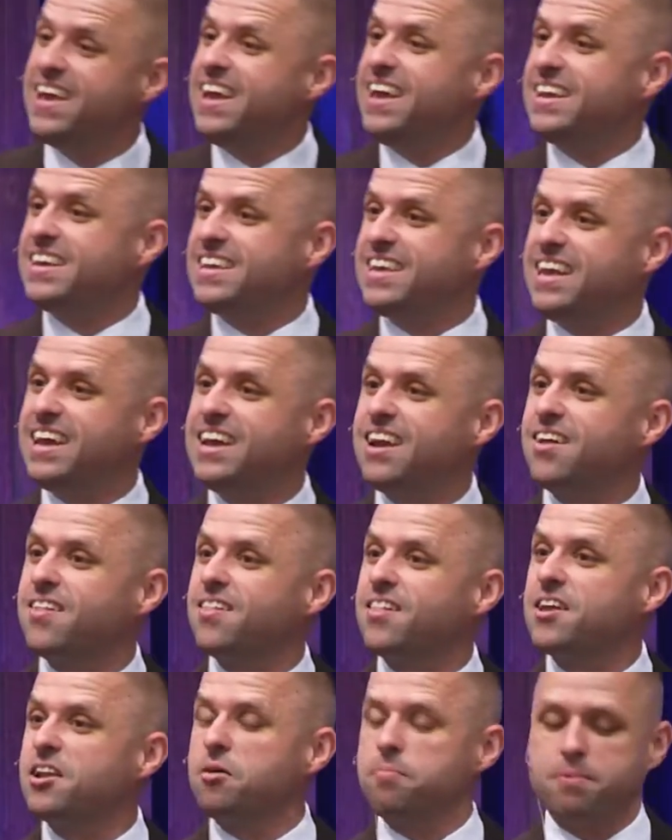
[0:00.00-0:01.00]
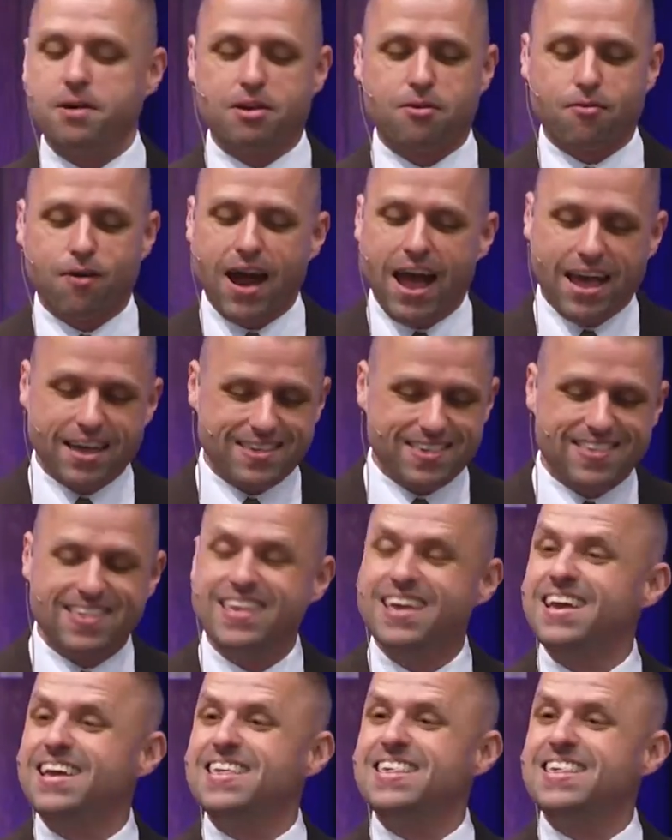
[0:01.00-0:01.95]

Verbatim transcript: and get a little bit of rest.